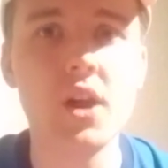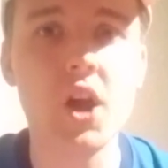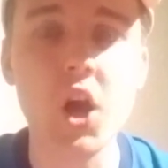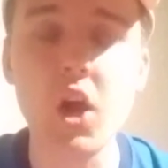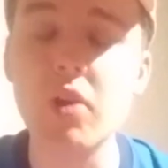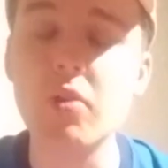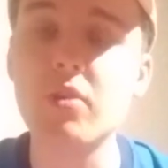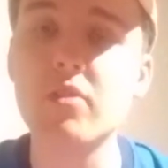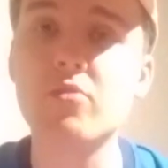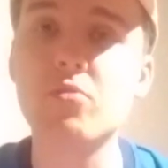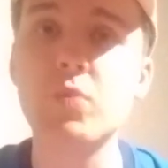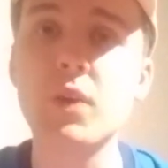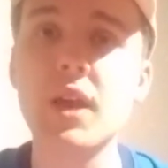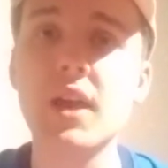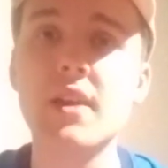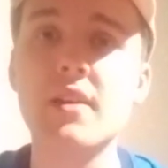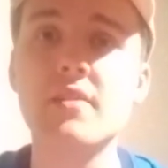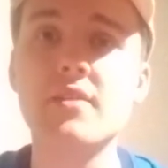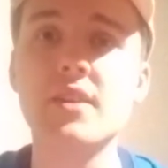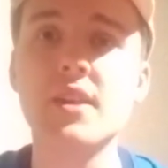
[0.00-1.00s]
Oh, it's
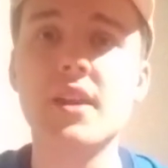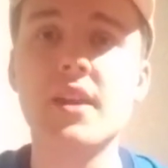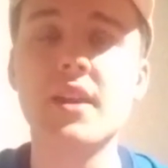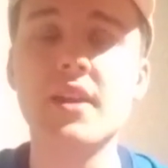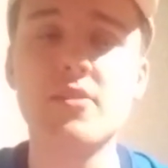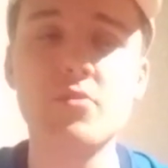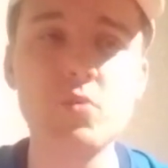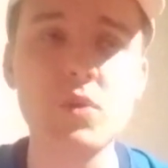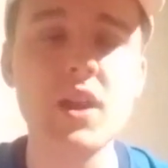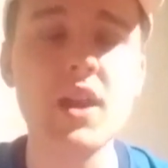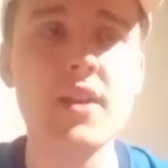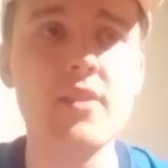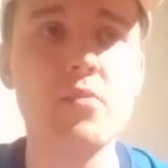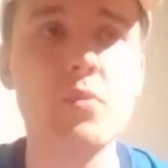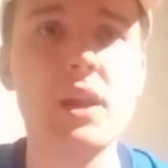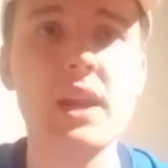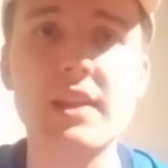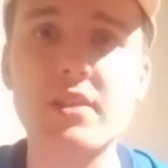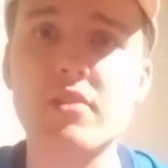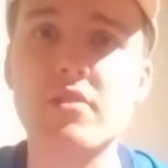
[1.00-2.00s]
weird, isn't it? It's weird when he